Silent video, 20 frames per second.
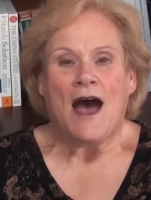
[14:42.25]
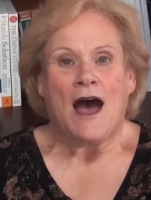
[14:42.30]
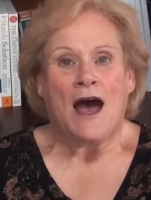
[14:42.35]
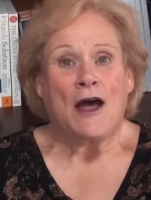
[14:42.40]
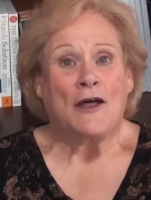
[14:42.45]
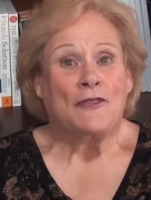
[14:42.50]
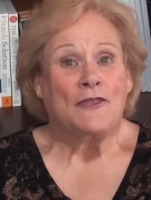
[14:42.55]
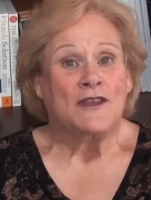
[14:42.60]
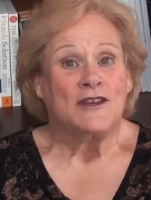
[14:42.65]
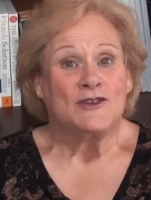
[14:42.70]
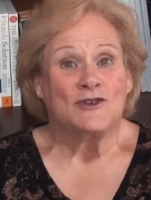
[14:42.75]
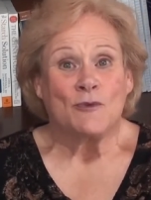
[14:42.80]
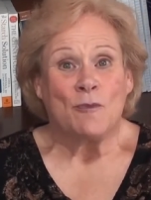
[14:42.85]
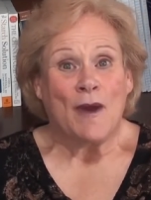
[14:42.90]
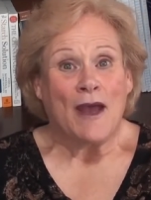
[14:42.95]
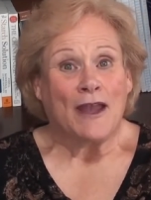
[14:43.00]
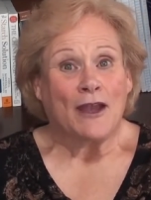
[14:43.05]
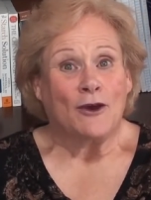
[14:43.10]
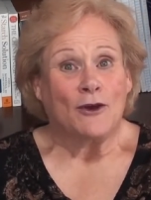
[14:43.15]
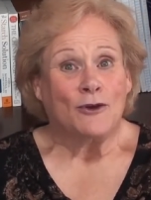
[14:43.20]
Uh, these are
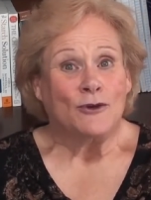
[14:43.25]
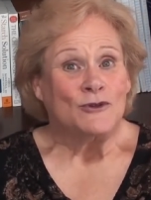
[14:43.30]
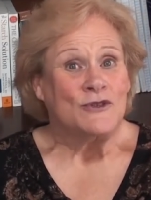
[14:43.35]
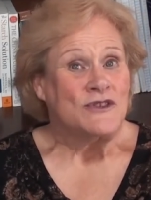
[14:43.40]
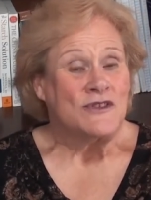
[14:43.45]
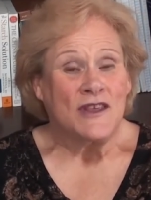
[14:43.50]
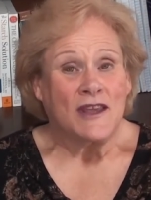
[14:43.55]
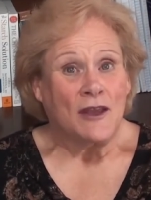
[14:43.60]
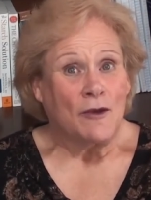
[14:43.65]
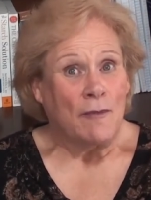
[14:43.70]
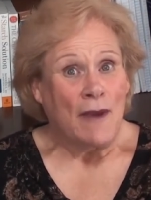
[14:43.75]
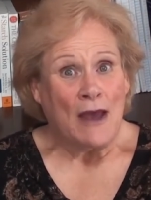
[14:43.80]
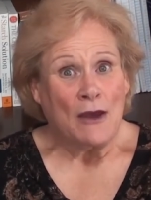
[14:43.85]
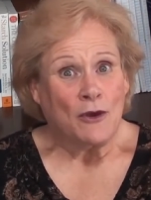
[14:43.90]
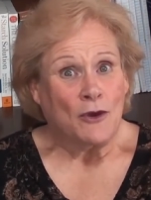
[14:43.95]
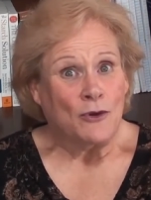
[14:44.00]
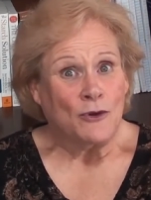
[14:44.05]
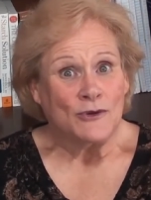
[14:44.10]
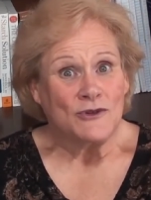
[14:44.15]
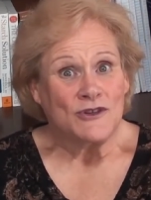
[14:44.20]
my goals. Think
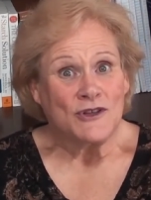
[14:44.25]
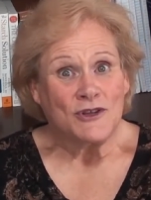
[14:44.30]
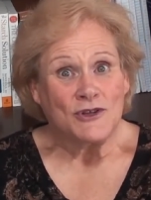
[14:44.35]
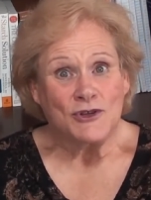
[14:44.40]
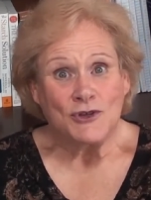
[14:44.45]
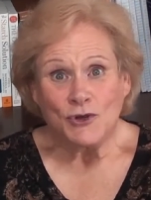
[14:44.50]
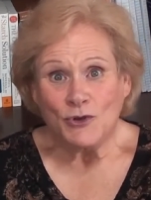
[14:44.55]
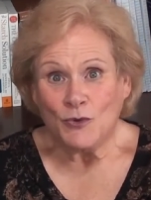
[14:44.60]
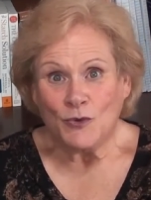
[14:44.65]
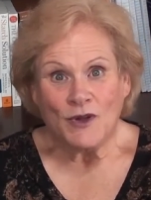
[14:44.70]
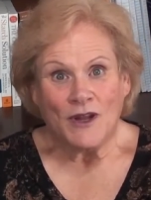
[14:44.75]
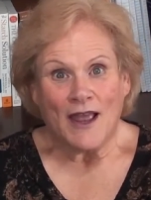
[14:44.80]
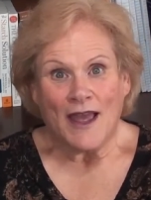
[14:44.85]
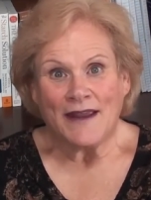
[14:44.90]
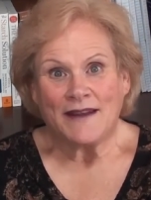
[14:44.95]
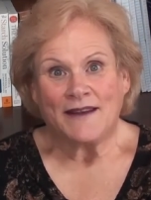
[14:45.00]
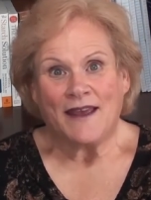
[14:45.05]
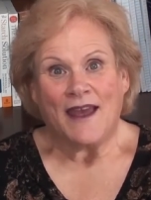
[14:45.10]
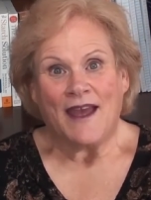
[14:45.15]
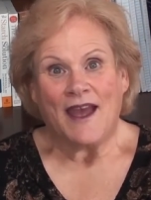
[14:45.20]
about goals that you would
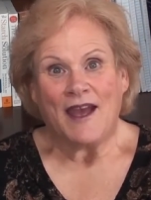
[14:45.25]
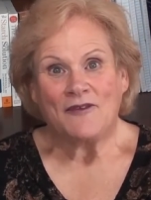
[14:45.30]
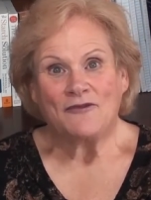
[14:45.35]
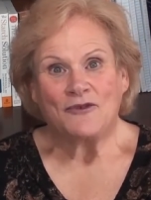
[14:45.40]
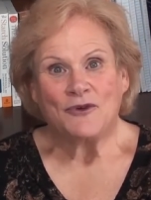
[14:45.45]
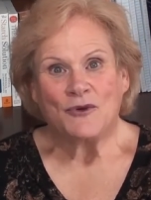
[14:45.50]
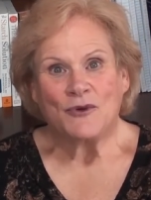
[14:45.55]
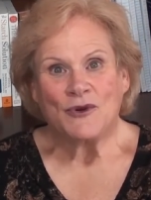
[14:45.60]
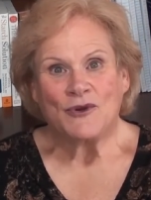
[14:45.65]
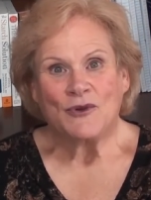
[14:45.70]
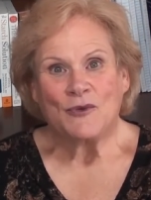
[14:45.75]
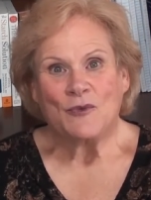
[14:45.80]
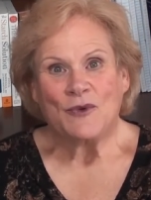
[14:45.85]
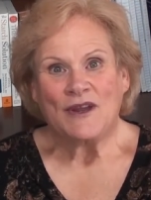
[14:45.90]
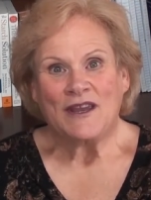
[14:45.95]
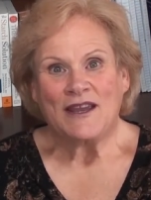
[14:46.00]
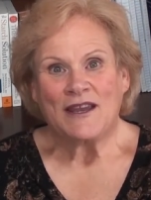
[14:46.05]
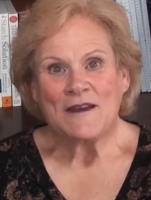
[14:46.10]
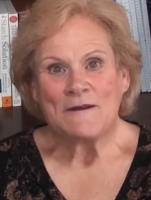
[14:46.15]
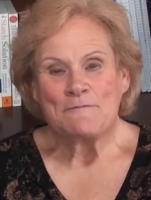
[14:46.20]
like to have during the
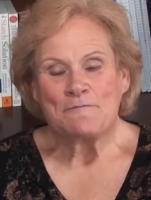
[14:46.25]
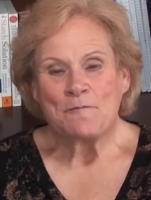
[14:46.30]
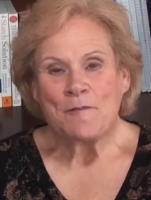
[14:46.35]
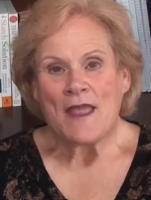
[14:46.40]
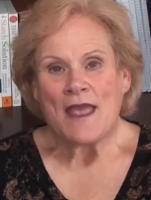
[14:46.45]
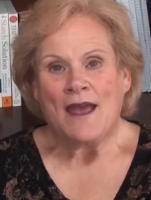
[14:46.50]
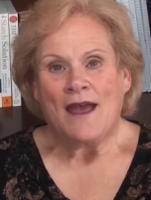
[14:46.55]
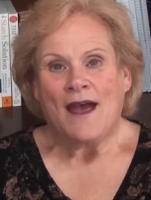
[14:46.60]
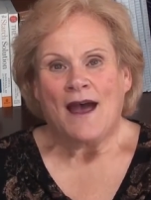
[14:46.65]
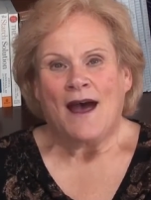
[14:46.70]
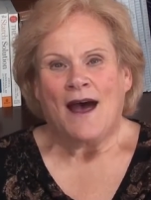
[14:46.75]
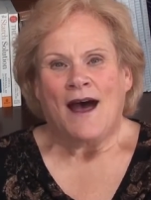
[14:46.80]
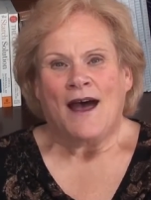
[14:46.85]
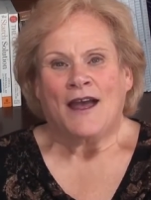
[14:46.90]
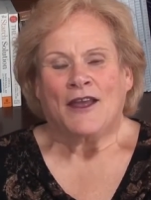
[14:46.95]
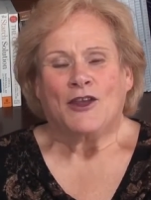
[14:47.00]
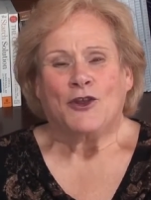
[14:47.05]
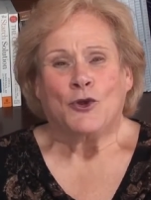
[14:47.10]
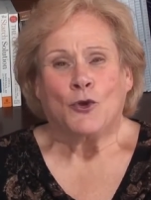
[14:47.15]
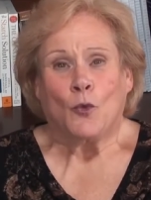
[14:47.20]
week.
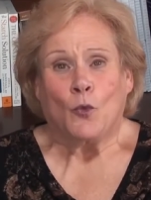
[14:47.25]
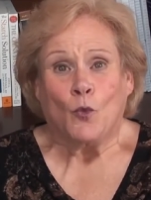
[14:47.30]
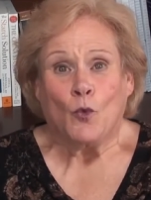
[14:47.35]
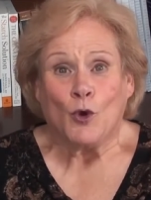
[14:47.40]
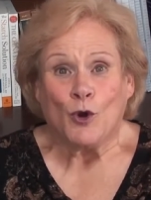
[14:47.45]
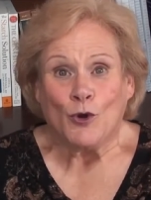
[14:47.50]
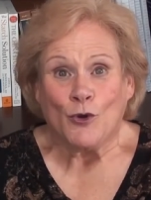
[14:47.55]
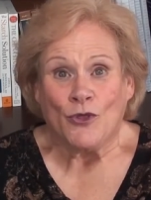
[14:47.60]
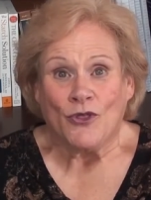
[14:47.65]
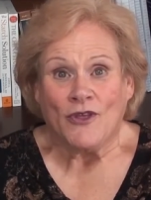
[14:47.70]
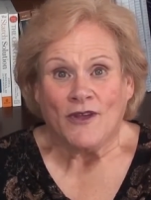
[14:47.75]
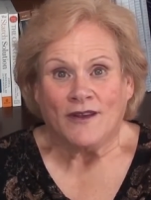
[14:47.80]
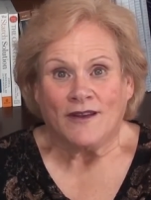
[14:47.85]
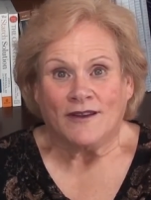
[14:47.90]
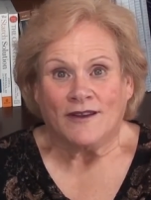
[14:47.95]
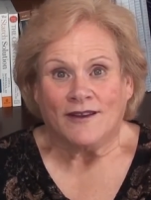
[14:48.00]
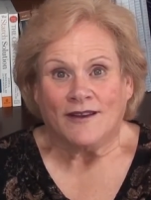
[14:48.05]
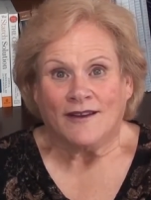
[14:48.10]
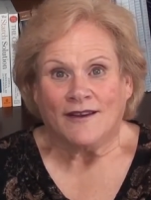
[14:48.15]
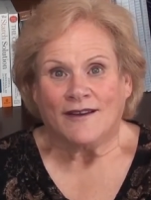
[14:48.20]
You're worth
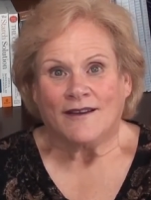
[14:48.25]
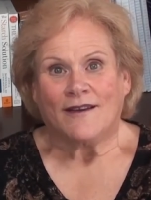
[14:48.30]
it.